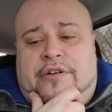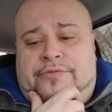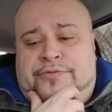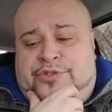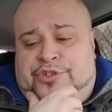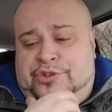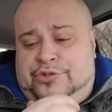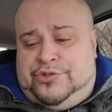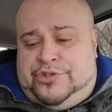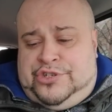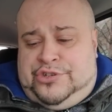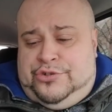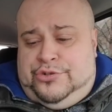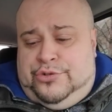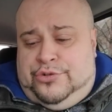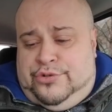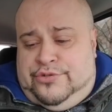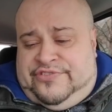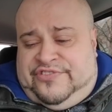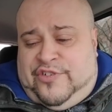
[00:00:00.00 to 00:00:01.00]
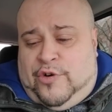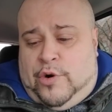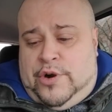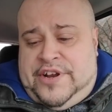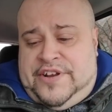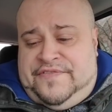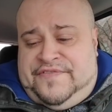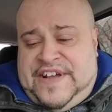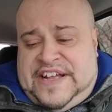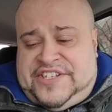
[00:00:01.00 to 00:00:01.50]
due to foreign
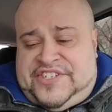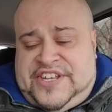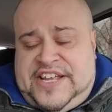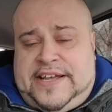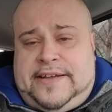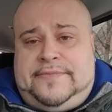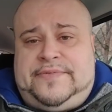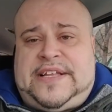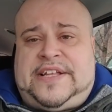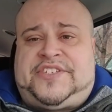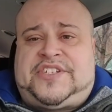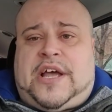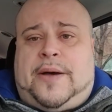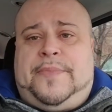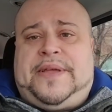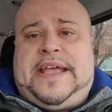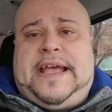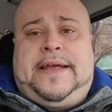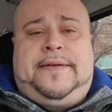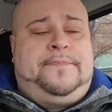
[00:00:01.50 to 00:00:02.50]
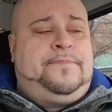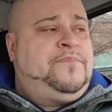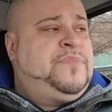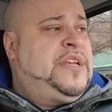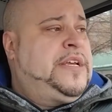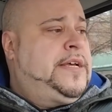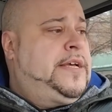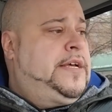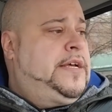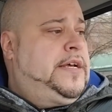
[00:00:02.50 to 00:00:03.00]
investing that's coming in.
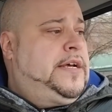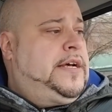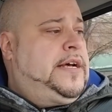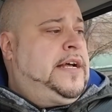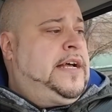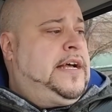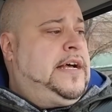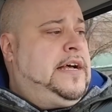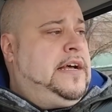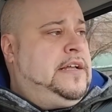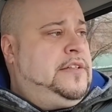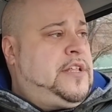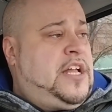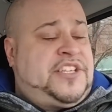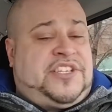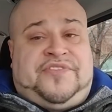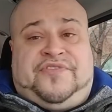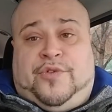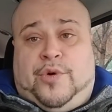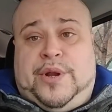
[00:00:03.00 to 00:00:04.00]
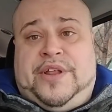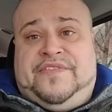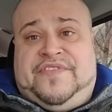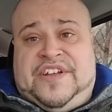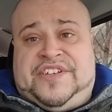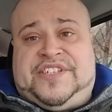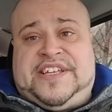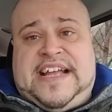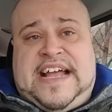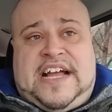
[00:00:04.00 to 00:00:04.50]
Lots of foreign
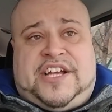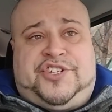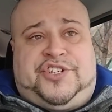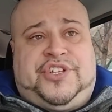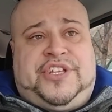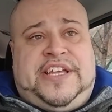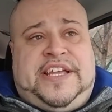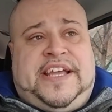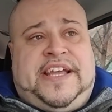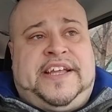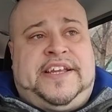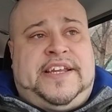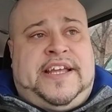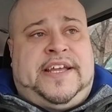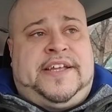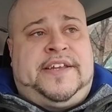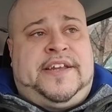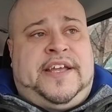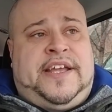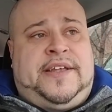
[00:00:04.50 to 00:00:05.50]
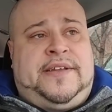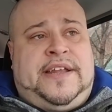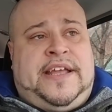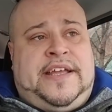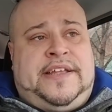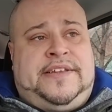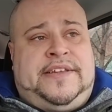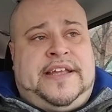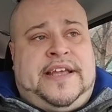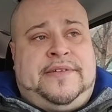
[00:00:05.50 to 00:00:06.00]
investing, actually,
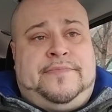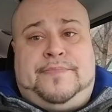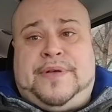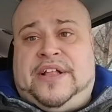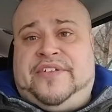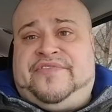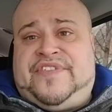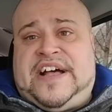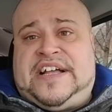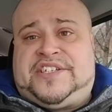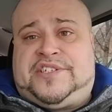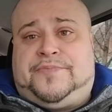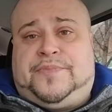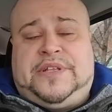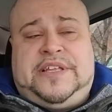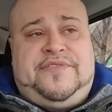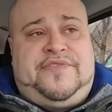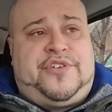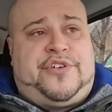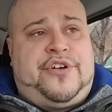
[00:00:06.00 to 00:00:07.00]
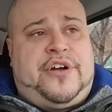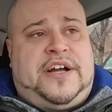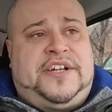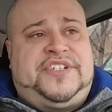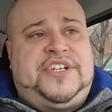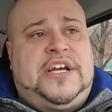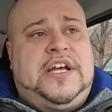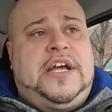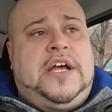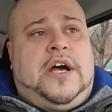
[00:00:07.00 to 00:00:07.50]
in Belfast, believe it or not.
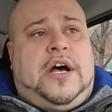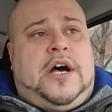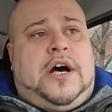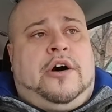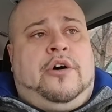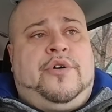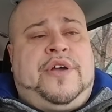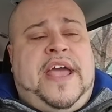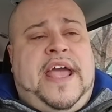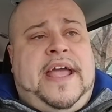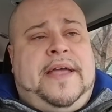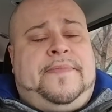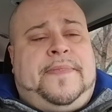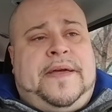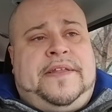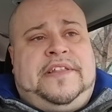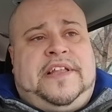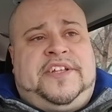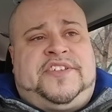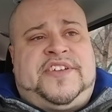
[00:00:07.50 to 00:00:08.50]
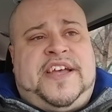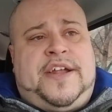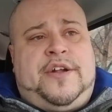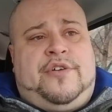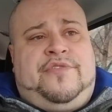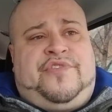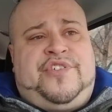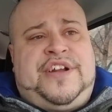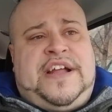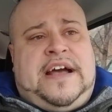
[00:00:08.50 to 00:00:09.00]
Okay, then let's head
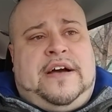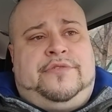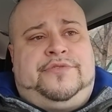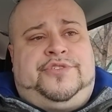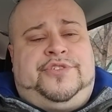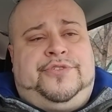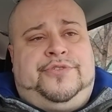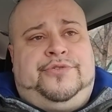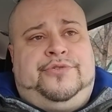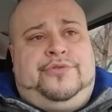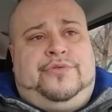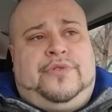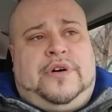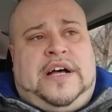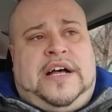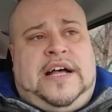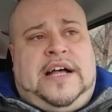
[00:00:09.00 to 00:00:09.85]
over now to